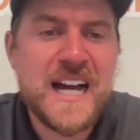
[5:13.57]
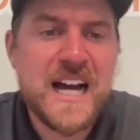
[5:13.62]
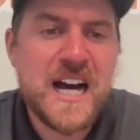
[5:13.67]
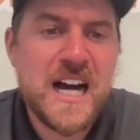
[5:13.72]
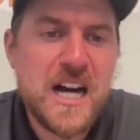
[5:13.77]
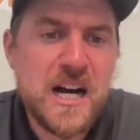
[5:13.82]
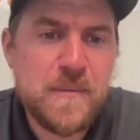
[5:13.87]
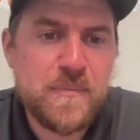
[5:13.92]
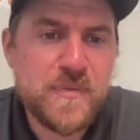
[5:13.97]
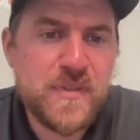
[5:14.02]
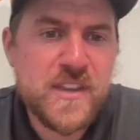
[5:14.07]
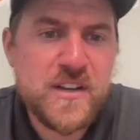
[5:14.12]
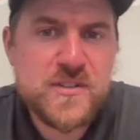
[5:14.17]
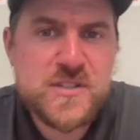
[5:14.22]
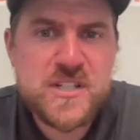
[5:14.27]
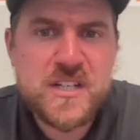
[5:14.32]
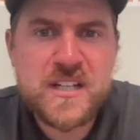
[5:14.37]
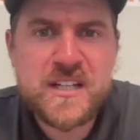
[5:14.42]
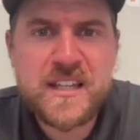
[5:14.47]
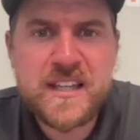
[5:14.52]
Um, there's
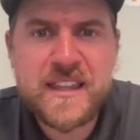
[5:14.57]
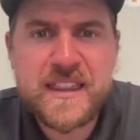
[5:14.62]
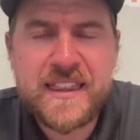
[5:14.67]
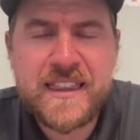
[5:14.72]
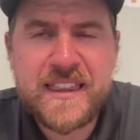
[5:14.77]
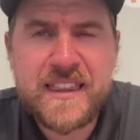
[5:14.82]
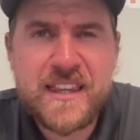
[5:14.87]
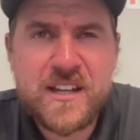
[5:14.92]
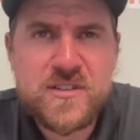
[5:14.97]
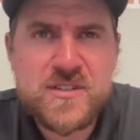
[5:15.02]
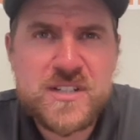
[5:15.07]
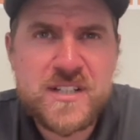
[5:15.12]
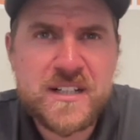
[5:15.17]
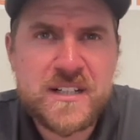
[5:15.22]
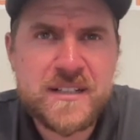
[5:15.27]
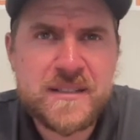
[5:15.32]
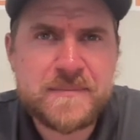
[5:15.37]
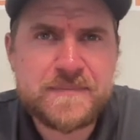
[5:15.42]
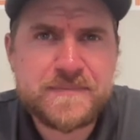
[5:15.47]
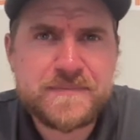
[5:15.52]
a there's a